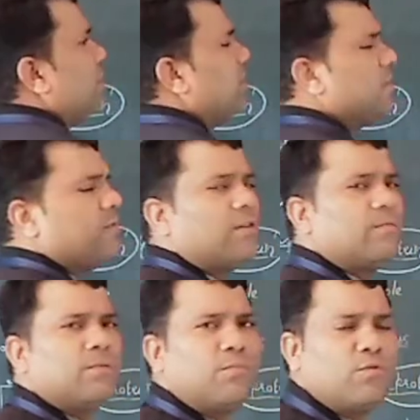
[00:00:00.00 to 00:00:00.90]
is one of
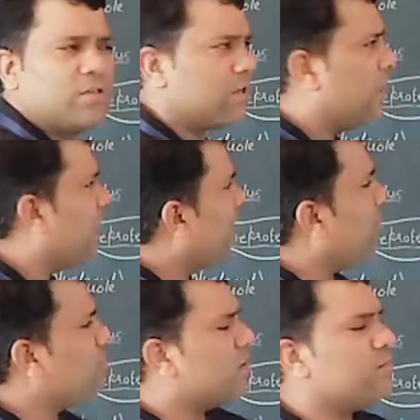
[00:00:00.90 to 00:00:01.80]
the most
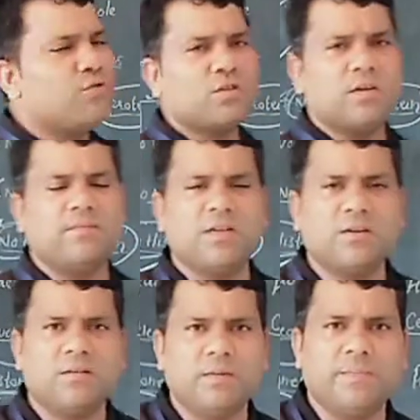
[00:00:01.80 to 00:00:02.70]
outermost covering
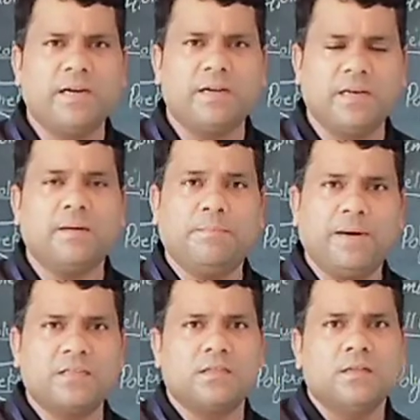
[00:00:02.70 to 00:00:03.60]
of the bacteria,
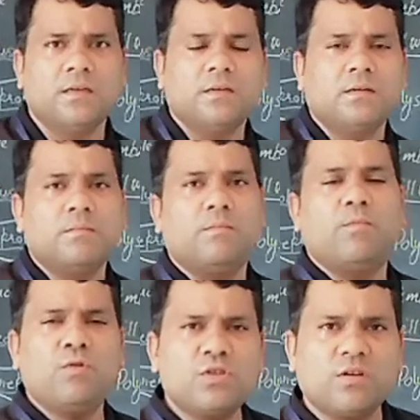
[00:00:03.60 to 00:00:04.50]
but
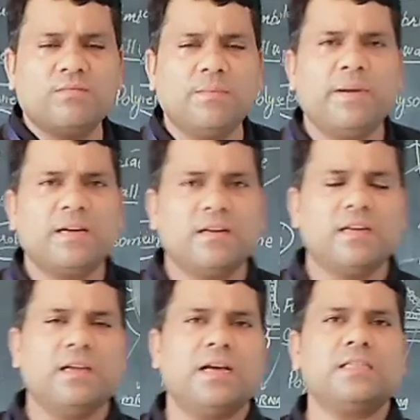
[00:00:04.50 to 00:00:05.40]
most of the
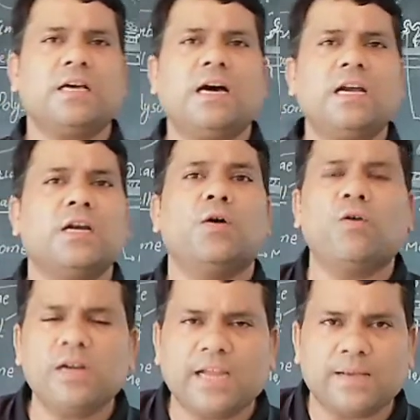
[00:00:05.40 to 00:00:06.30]
bacteria are
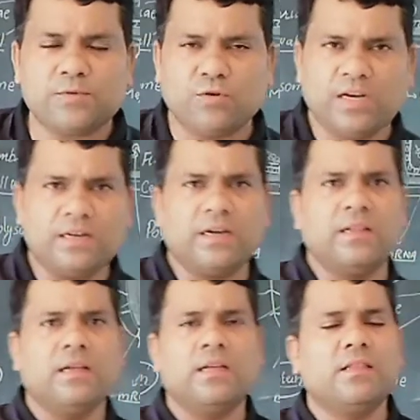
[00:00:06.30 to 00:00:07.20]

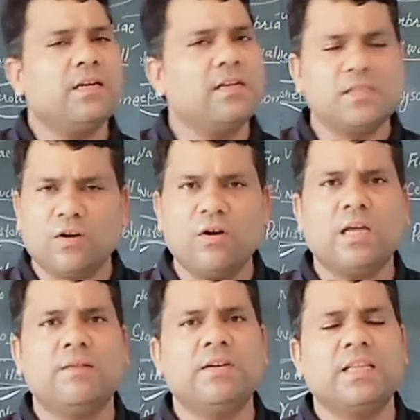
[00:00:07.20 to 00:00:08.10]
non-capsulated. They does not
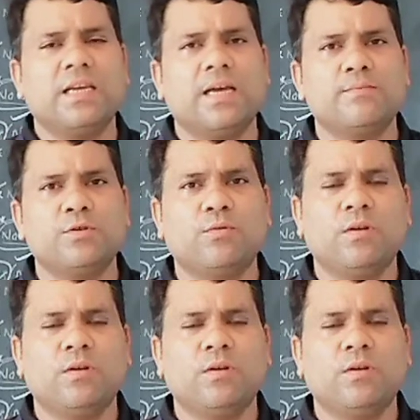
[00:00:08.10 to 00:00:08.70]
having the capsule.